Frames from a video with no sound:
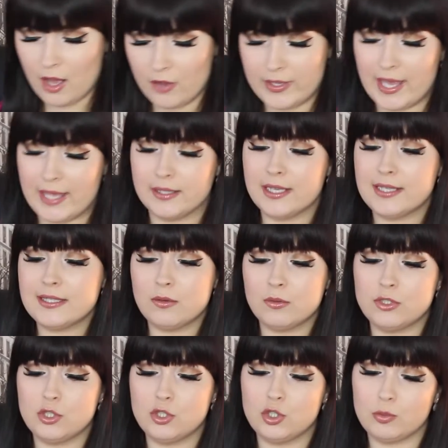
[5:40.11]
Okay, next I
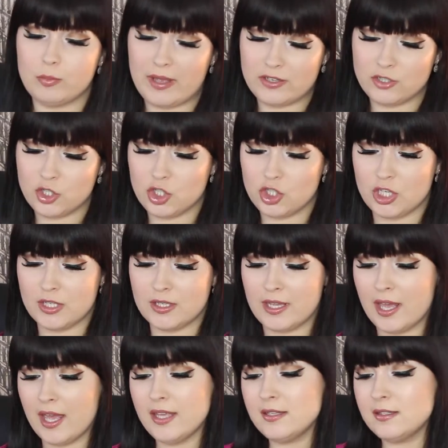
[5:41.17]
wanted to mention
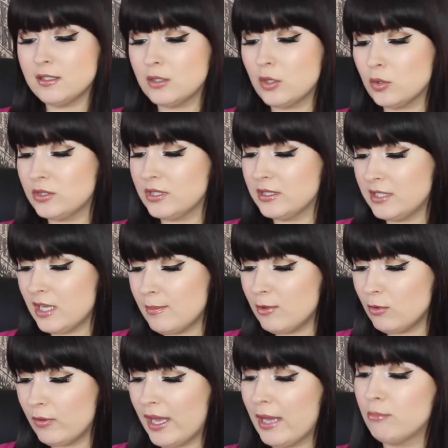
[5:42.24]
the Estee Lauder
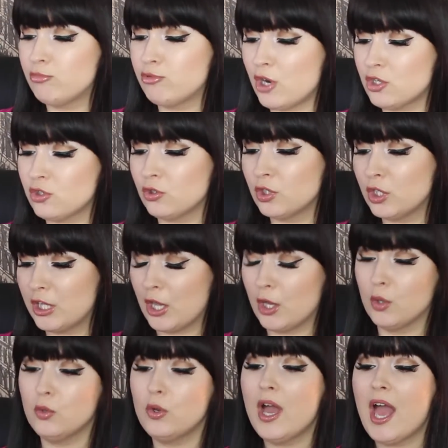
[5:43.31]
Double Wear Brush on
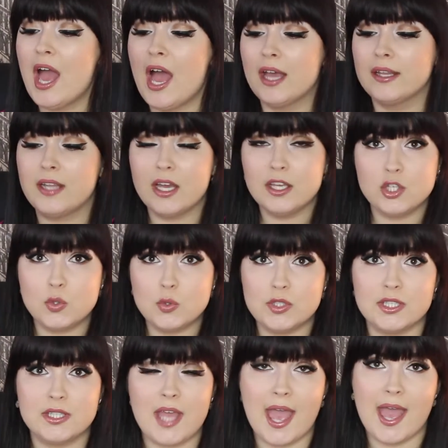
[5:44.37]
Glow, and I use
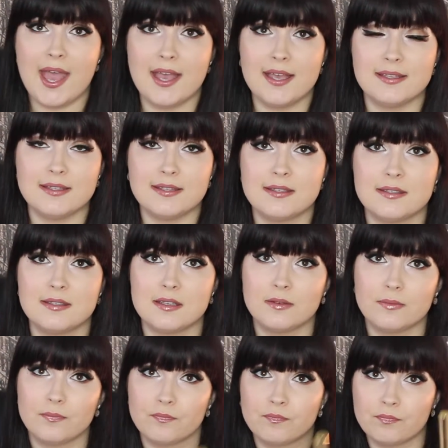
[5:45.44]
it as
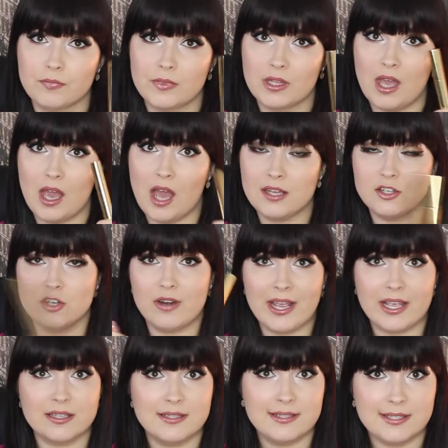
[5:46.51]
under
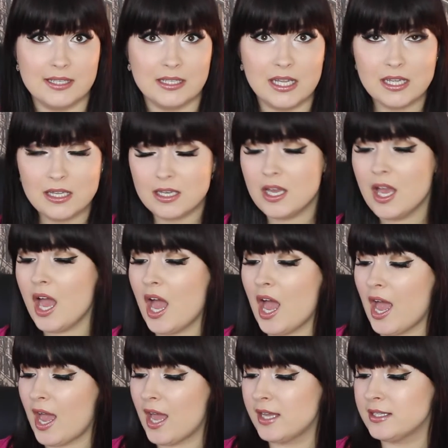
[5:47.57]
eye concealer,
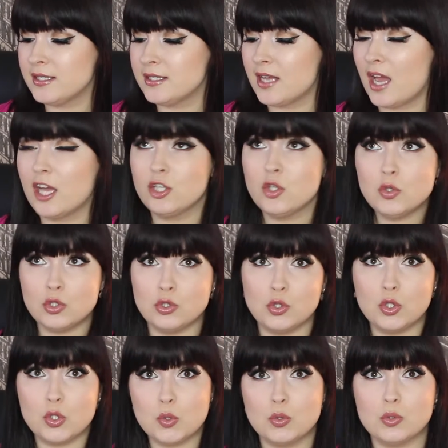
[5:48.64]
and I used
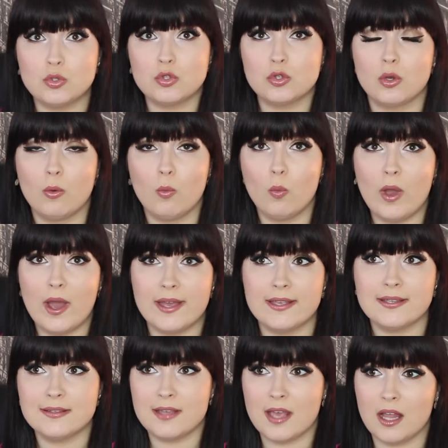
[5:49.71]
to use
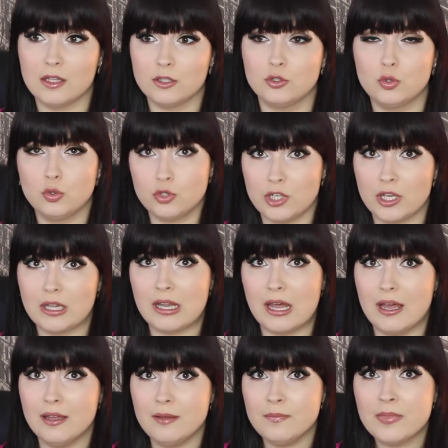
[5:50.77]
YSL Touche
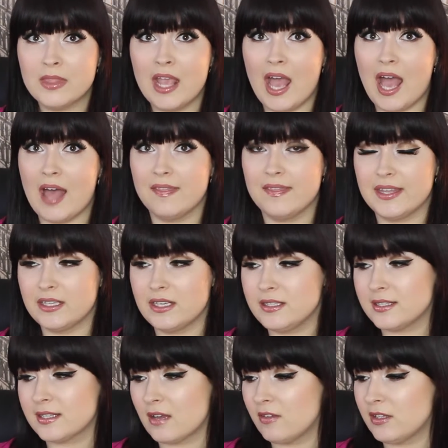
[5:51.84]
Eclat, and then I
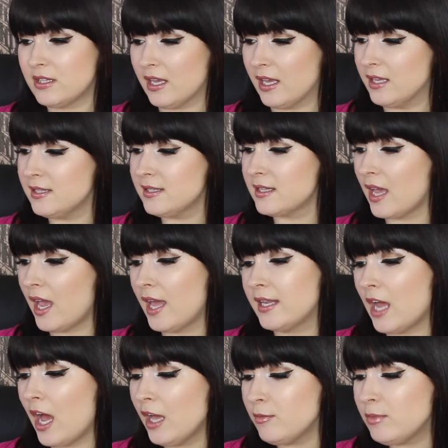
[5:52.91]
discovered this,
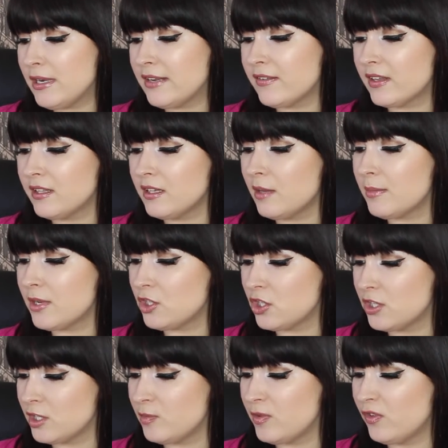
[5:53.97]
and I think I
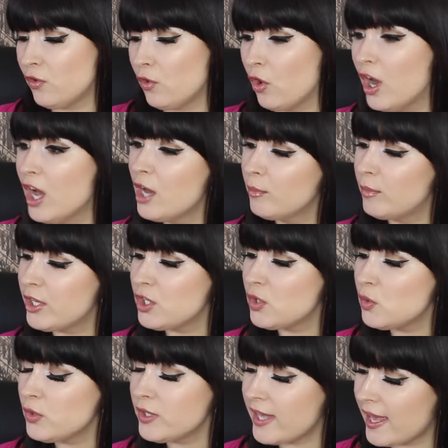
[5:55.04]
mentioned this before, but
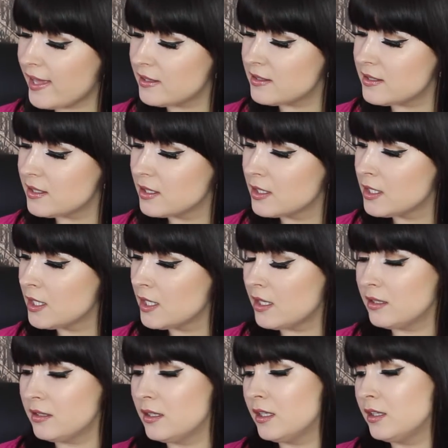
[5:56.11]
you get
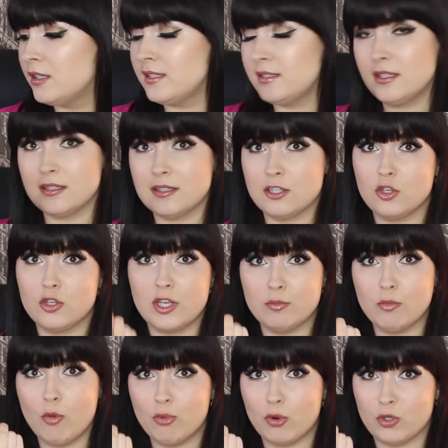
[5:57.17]

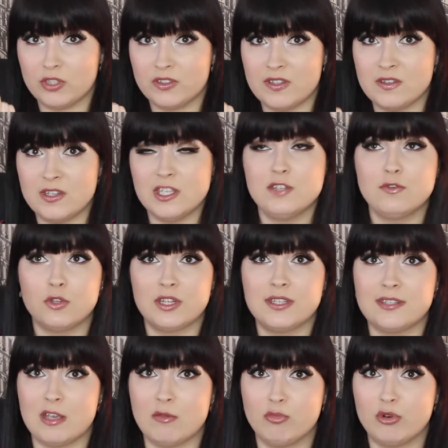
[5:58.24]
more product than this for the
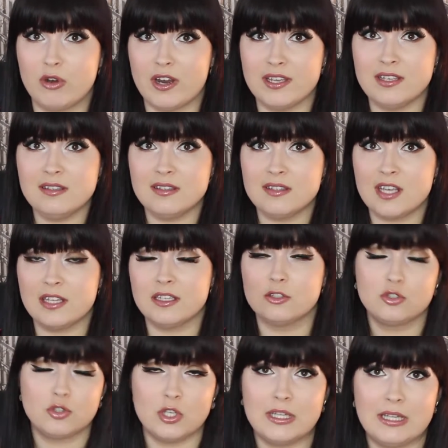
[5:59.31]
same price, and
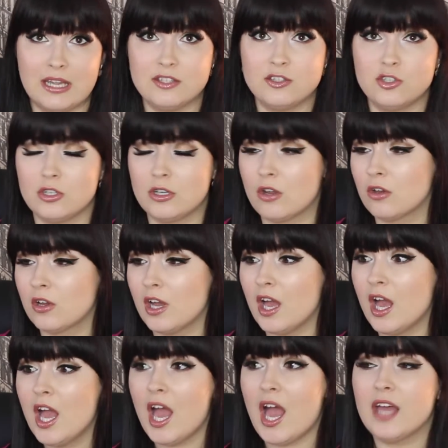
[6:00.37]
so it lasts you
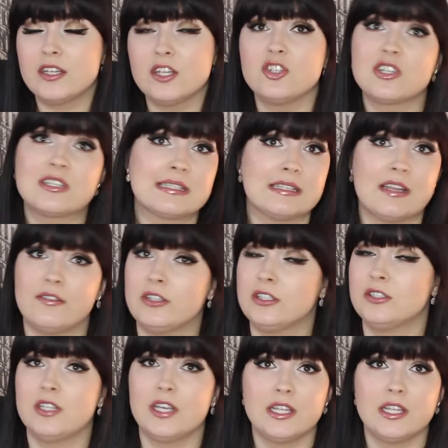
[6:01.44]
longer, and I just love it.